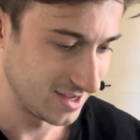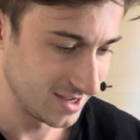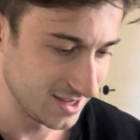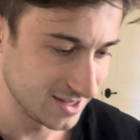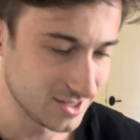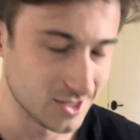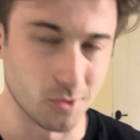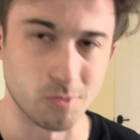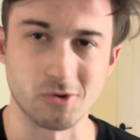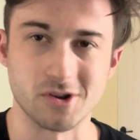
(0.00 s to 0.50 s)

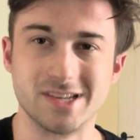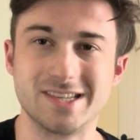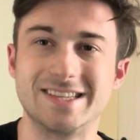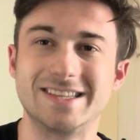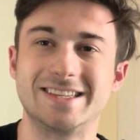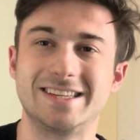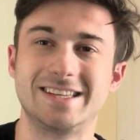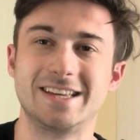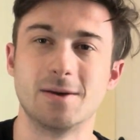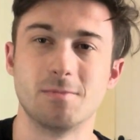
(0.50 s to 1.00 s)
super
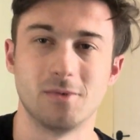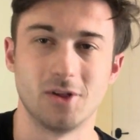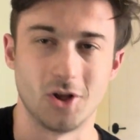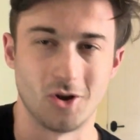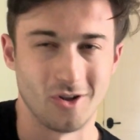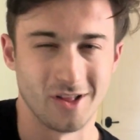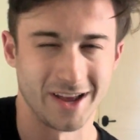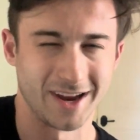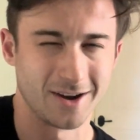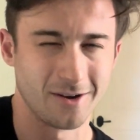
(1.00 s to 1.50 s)

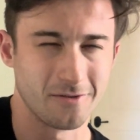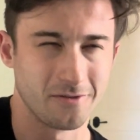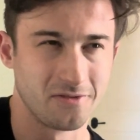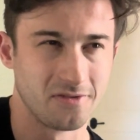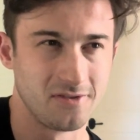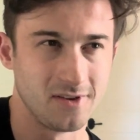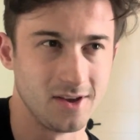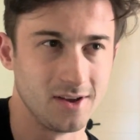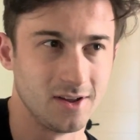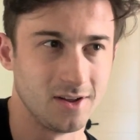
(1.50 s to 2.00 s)
similar. Like I don't
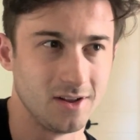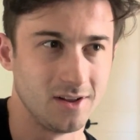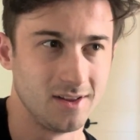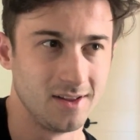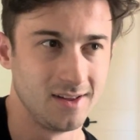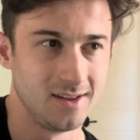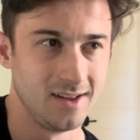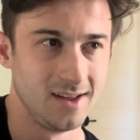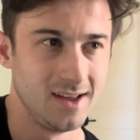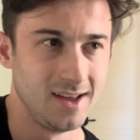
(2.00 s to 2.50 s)
feel,
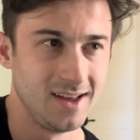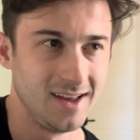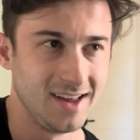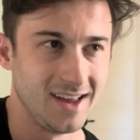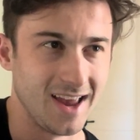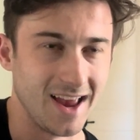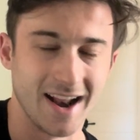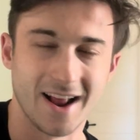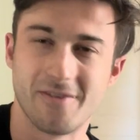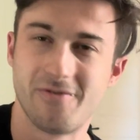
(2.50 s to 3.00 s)

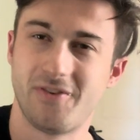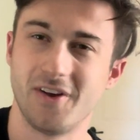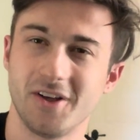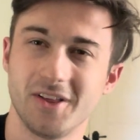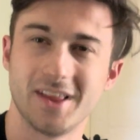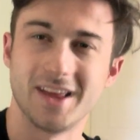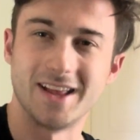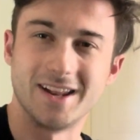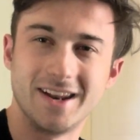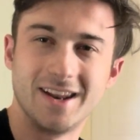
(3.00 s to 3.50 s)
and if
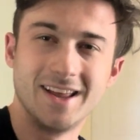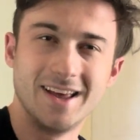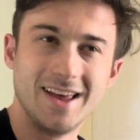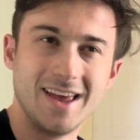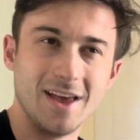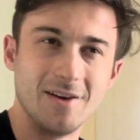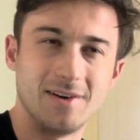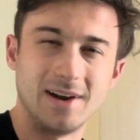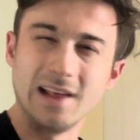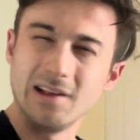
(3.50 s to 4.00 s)

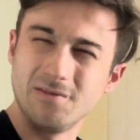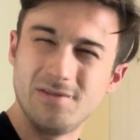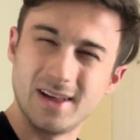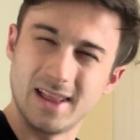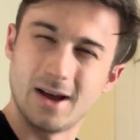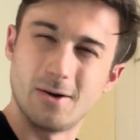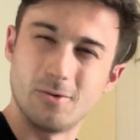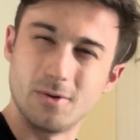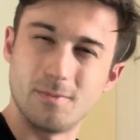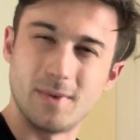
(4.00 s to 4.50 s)
I didn't feel
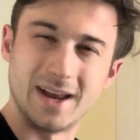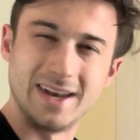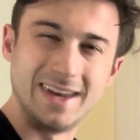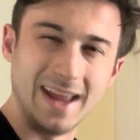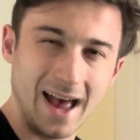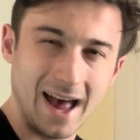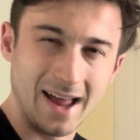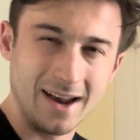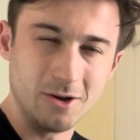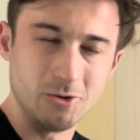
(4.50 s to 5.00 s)
that with my
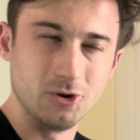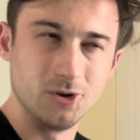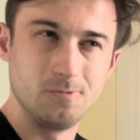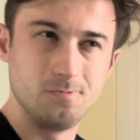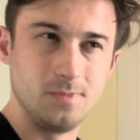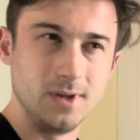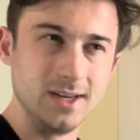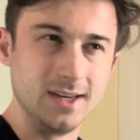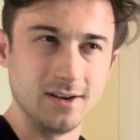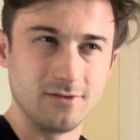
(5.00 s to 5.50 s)
dad, it would
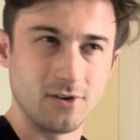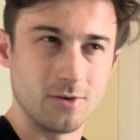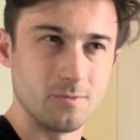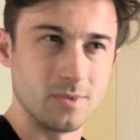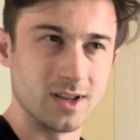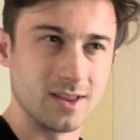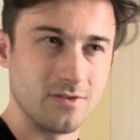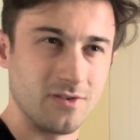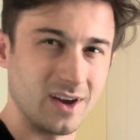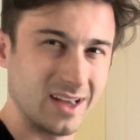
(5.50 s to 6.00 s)
be different.
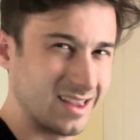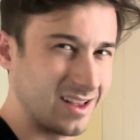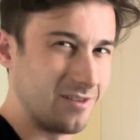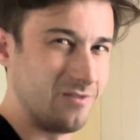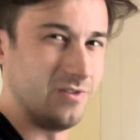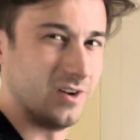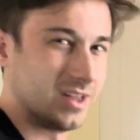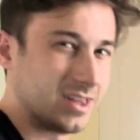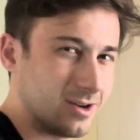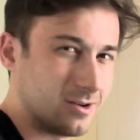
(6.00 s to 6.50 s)
But the fact that I
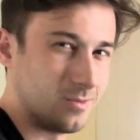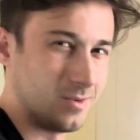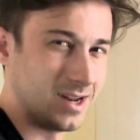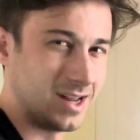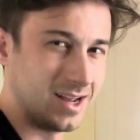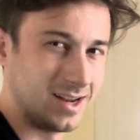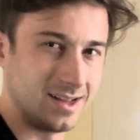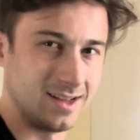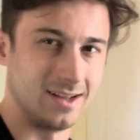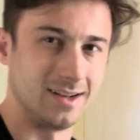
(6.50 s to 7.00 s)
felt it with my
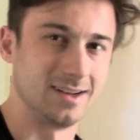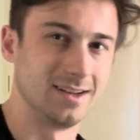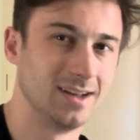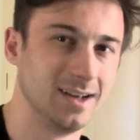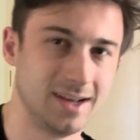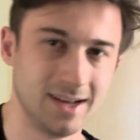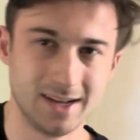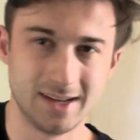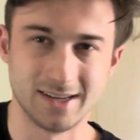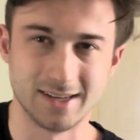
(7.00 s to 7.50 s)
dad and then
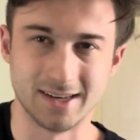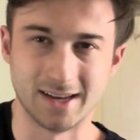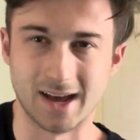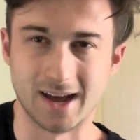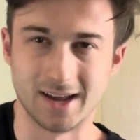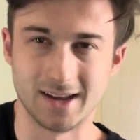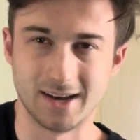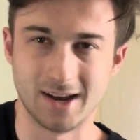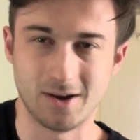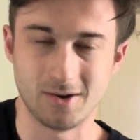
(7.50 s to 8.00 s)

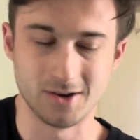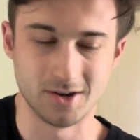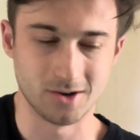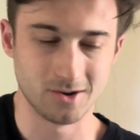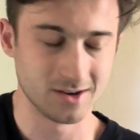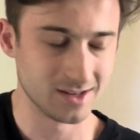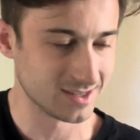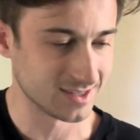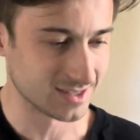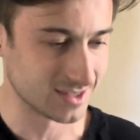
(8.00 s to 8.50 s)
now I don't,
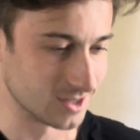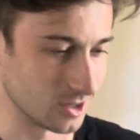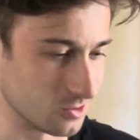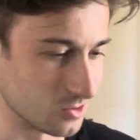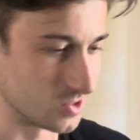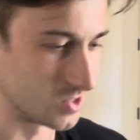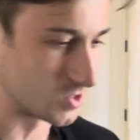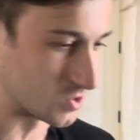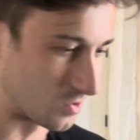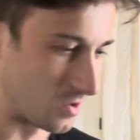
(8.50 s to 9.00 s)
it's so
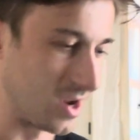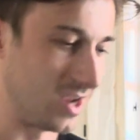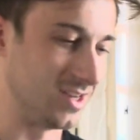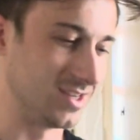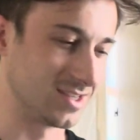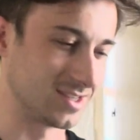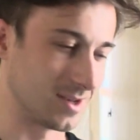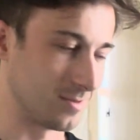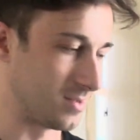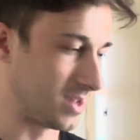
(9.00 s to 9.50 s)
strange.
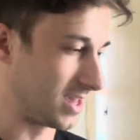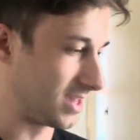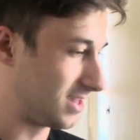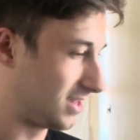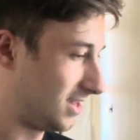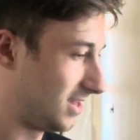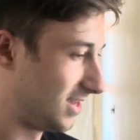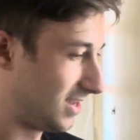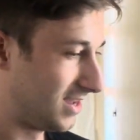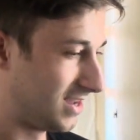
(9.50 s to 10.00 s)
Because I'm
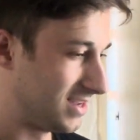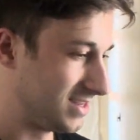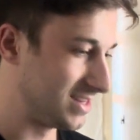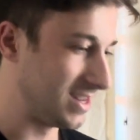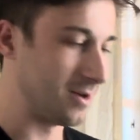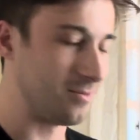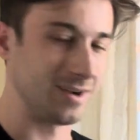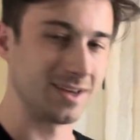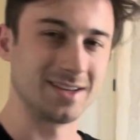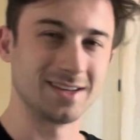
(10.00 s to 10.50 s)
like,
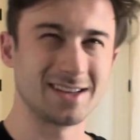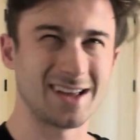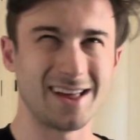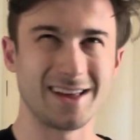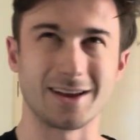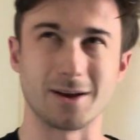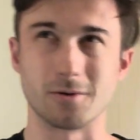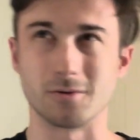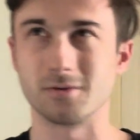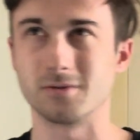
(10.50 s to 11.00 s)
damn, like there's not like